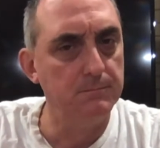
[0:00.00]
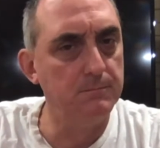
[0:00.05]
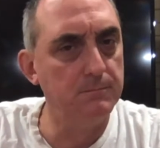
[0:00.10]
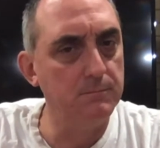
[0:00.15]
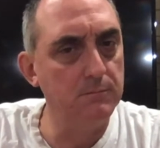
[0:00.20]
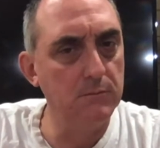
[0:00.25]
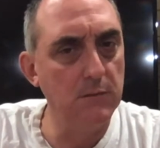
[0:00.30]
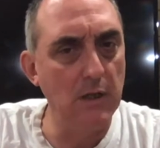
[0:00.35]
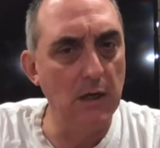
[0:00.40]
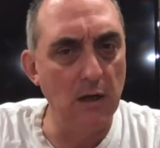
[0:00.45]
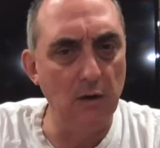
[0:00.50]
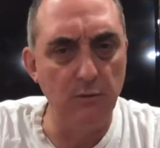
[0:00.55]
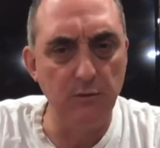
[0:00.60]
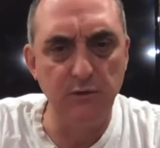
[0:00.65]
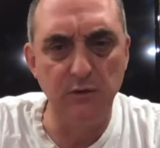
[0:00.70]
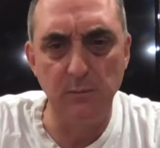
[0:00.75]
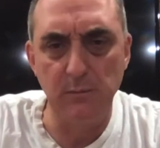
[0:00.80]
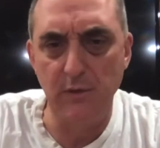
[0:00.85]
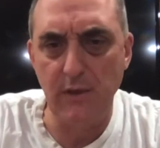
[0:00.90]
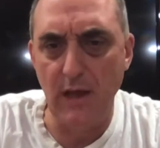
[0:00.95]
you know, some
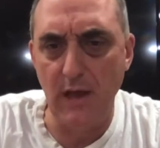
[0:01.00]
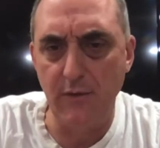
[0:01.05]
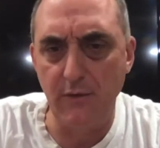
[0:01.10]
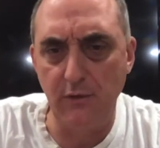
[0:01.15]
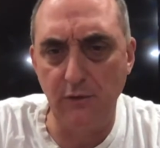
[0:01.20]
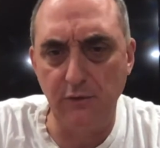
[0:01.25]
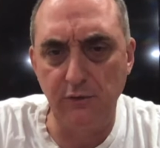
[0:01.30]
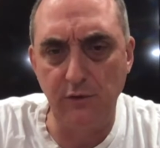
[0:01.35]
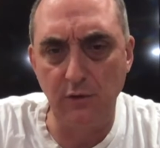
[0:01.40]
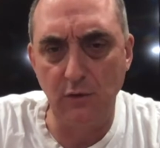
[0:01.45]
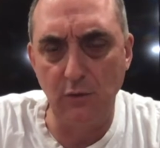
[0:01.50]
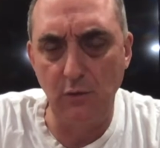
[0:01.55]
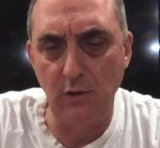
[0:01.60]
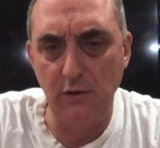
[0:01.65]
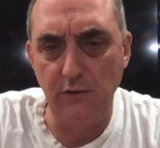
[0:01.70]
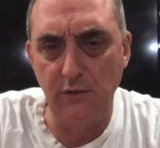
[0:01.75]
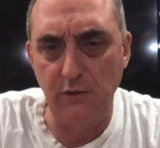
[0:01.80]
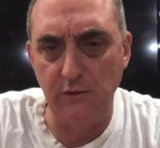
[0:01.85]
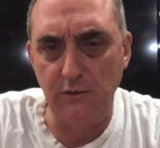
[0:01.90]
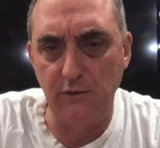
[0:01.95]
of the other distilleries
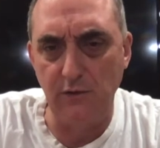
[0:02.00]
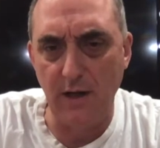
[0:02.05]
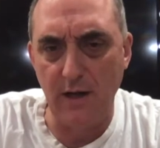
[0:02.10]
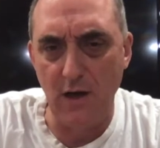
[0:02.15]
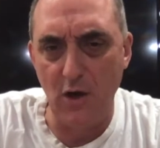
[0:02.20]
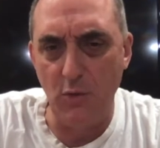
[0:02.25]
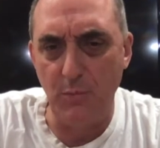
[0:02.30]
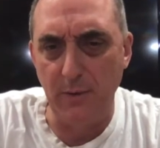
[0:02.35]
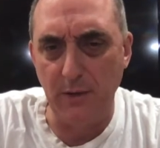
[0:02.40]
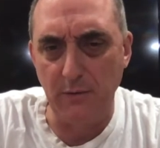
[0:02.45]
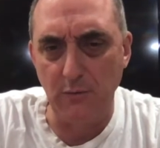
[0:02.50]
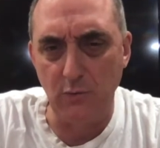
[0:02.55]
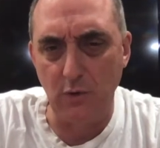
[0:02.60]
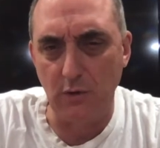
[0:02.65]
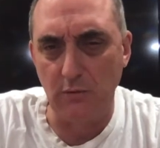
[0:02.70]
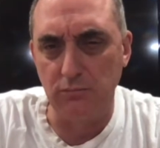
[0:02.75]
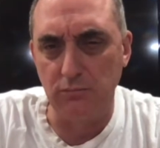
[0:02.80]
that stayed open were